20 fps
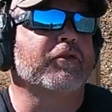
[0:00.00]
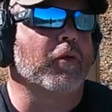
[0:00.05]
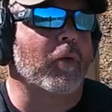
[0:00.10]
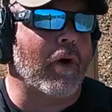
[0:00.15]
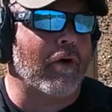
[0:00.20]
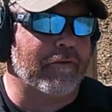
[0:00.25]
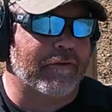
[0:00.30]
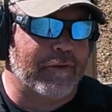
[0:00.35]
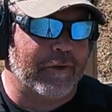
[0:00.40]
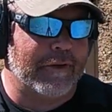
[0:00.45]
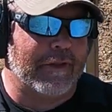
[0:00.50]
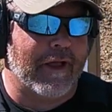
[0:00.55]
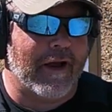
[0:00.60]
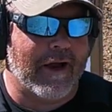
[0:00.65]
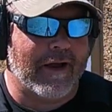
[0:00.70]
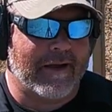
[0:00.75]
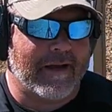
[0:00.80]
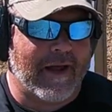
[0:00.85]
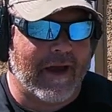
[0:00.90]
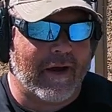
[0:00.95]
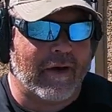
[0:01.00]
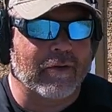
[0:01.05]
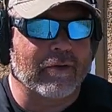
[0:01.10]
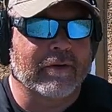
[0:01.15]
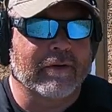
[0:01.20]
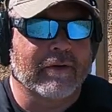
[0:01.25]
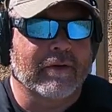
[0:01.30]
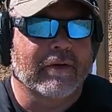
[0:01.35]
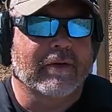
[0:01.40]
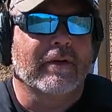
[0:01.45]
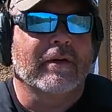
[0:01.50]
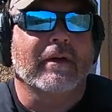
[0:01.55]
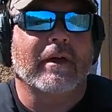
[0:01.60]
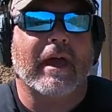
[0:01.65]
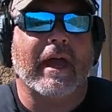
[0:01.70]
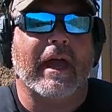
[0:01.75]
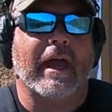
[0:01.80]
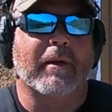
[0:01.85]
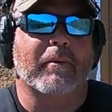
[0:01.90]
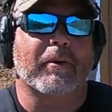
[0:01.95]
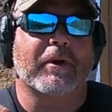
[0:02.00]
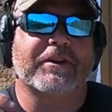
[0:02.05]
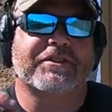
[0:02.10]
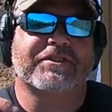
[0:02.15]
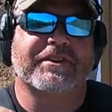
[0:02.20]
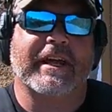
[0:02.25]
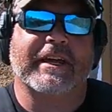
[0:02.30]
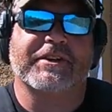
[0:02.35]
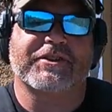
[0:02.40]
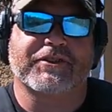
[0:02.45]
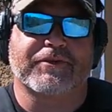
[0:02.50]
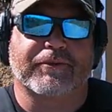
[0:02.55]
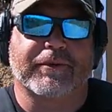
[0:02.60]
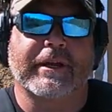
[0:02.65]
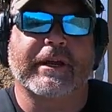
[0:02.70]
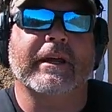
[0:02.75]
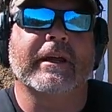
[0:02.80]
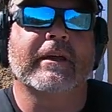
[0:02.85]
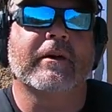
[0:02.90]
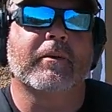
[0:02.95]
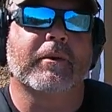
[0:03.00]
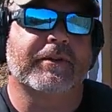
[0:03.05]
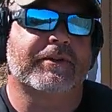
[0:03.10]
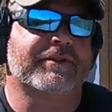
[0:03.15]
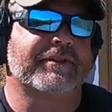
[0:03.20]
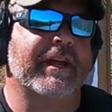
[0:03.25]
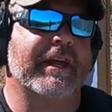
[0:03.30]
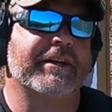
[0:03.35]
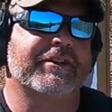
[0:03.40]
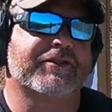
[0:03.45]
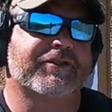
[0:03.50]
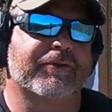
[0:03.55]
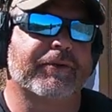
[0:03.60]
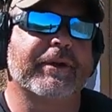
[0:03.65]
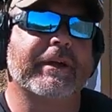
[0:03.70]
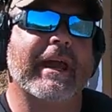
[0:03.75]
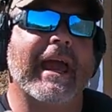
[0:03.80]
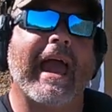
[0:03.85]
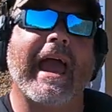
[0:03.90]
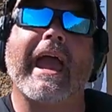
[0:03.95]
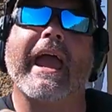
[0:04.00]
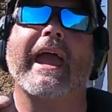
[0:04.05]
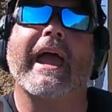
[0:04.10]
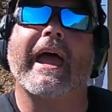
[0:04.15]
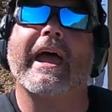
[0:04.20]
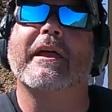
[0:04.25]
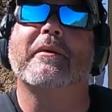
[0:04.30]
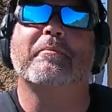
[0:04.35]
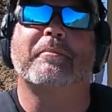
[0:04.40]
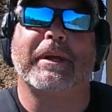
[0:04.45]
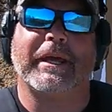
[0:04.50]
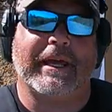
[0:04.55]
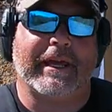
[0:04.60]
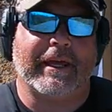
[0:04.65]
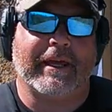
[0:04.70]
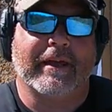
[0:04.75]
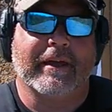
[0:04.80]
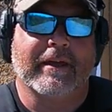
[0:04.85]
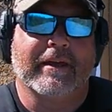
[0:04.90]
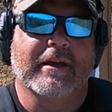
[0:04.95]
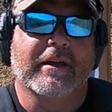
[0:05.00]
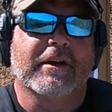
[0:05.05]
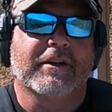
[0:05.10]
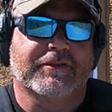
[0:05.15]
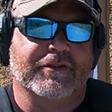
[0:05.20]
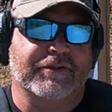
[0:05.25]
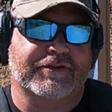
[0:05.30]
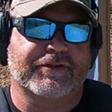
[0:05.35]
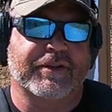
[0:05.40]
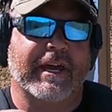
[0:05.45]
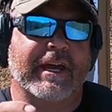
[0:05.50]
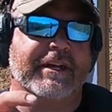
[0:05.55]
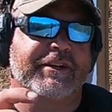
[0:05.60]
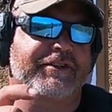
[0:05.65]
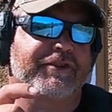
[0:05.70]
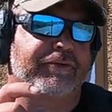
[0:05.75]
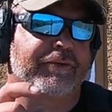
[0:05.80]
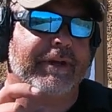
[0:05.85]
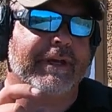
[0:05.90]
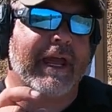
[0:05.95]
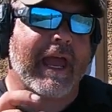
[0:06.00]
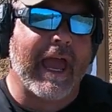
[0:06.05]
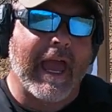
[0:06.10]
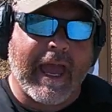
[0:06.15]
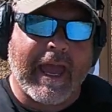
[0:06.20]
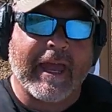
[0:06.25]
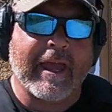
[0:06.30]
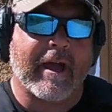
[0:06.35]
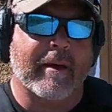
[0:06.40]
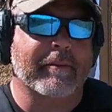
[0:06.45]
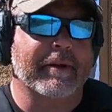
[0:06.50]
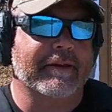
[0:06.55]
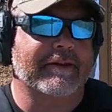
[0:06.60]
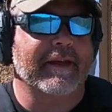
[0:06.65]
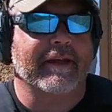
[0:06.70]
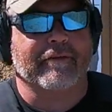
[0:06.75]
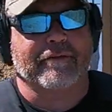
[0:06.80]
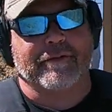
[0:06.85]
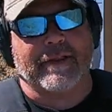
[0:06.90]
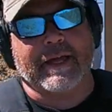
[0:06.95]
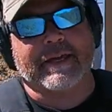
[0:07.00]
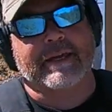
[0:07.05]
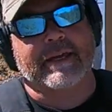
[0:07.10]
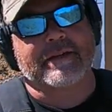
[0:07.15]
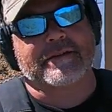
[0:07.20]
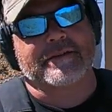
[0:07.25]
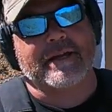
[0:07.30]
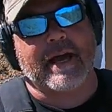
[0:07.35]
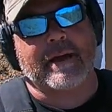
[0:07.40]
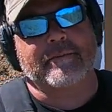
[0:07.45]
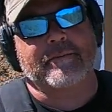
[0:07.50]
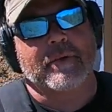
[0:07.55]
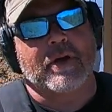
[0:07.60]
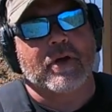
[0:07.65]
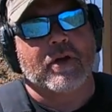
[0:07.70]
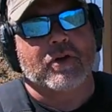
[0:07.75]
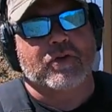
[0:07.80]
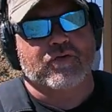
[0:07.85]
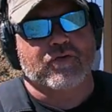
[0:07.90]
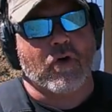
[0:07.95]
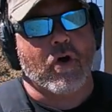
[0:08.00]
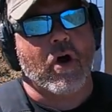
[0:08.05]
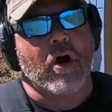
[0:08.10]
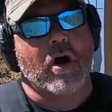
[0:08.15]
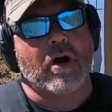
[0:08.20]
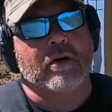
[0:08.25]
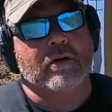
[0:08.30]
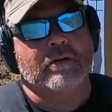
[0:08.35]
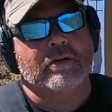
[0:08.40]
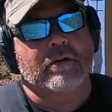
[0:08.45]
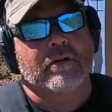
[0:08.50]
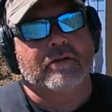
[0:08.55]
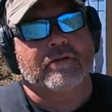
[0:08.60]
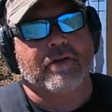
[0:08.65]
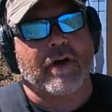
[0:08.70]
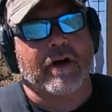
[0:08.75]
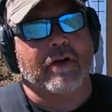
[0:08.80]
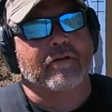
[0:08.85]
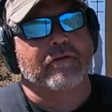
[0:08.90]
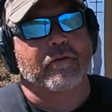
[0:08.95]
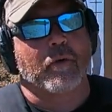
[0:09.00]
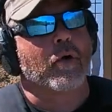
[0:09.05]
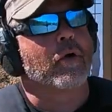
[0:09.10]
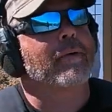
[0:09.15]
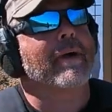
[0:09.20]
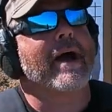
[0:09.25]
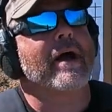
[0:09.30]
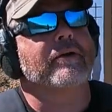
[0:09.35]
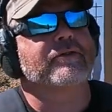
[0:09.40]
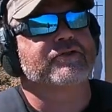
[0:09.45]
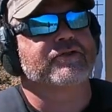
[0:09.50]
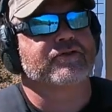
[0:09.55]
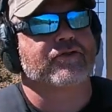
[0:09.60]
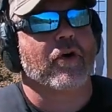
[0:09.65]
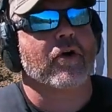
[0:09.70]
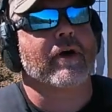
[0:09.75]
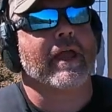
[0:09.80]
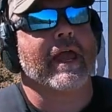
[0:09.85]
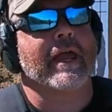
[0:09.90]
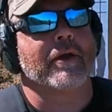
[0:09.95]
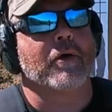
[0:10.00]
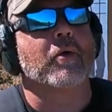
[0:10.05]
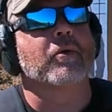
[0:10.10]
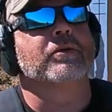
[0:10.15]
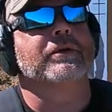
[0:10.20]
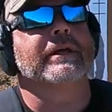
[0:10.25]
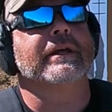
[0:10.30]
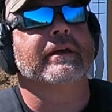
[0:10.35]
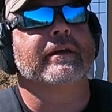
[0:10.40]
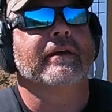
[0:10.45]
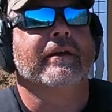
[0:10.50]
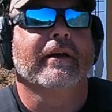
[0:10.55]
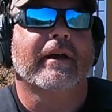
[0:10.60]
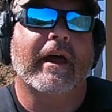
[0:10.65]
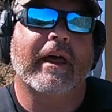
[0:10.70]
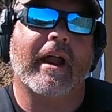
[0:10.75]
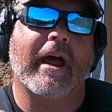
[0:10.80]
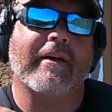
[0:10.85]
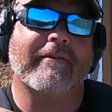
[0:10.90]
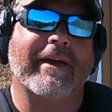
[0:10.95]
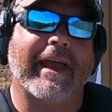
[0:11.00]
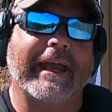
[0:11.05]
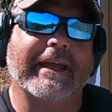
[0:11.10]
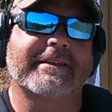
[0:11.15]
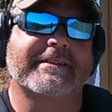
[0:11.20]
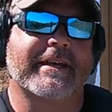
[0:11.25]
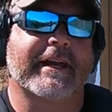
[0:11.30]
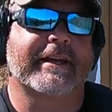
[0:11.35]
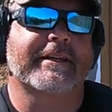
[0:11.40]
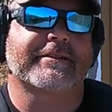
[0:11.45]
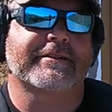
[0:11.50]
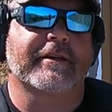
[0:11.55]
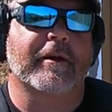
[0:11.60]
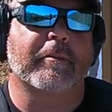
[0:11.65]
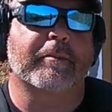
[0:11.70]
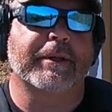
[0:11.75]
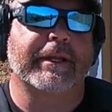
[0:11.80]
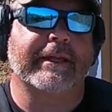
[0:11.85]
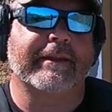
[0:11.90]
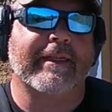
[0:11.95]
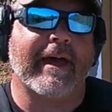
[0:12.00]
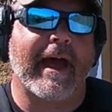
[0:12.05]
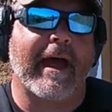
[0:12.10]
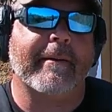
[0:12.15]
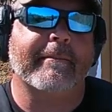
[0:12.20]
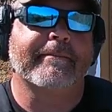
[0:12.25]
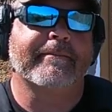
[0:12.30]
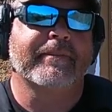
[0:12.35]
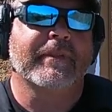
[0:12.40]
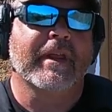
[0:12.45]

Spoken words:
12 foot line now, and we're at stage 3 with stage 3A and B. So stage 3A, I'm going to take a flanking step, draw, fire 4 rounds, strong hand only, and I have 8 seconds to complete that.